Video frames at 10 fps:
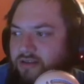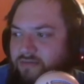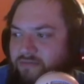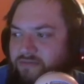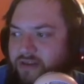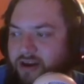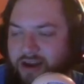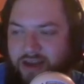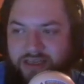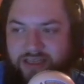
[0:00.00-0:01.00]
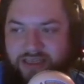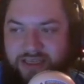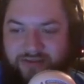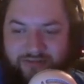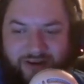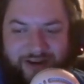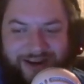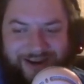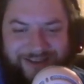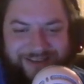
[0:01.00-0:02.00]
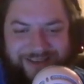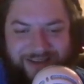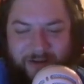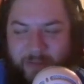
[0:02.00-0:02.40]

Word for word: Very nice. Very nice.